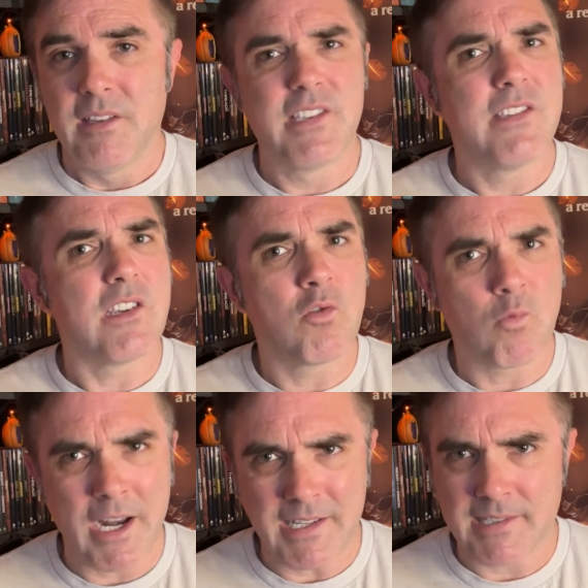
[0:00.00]
This is a
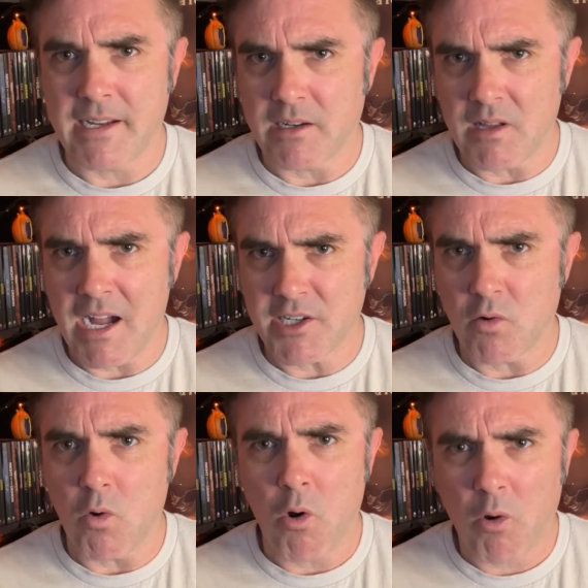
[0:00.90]
great
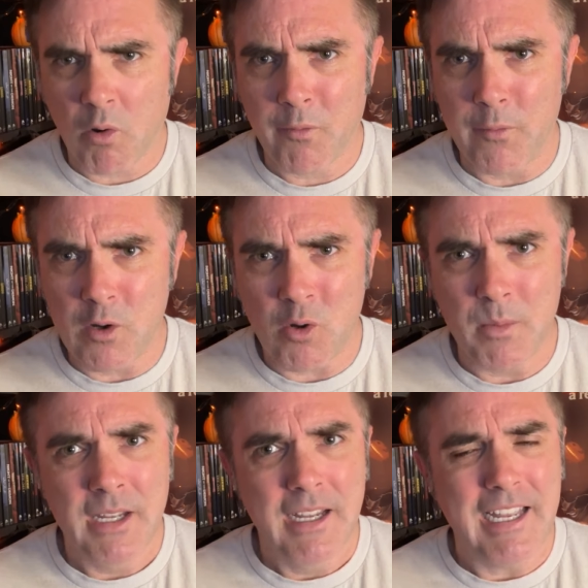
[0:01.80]
psychological horror film
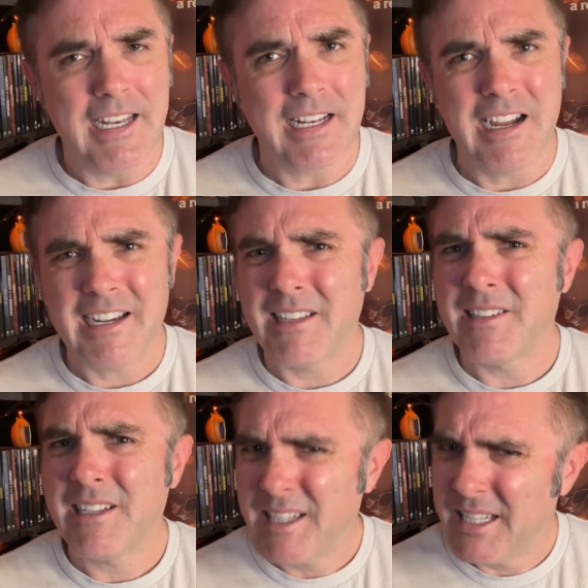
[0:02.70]
and it kind of
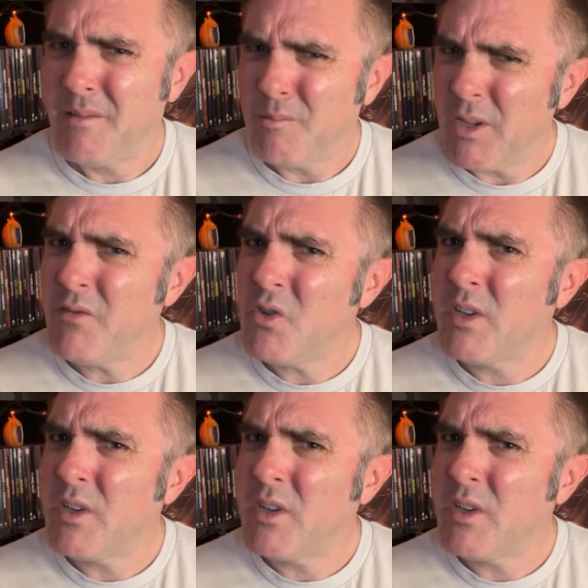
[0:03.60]
leaves you